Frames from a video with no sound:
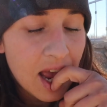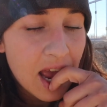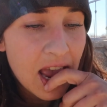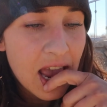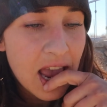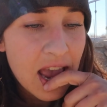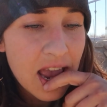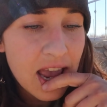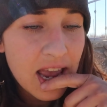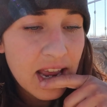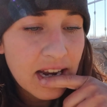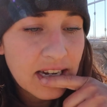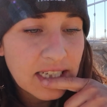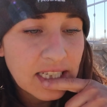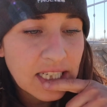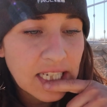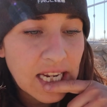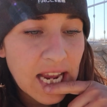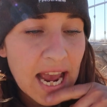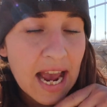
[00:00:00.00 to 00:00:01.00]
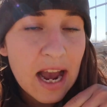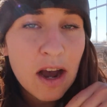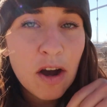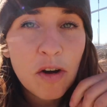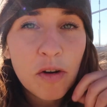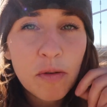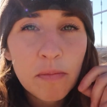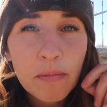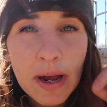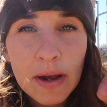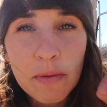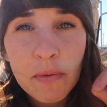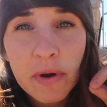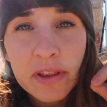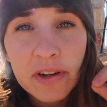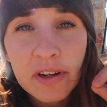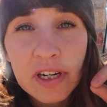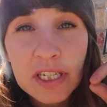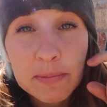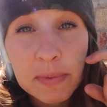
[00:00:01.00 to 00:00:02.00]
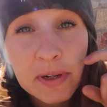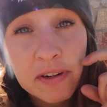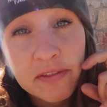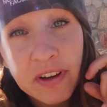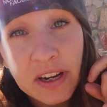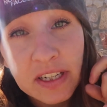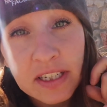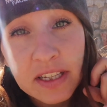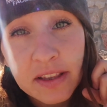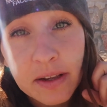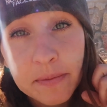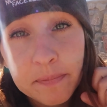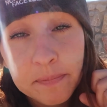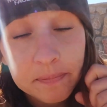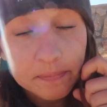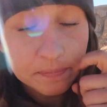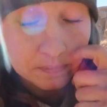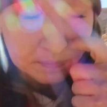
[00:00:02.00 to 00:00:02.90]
and how my weather has been affecting them.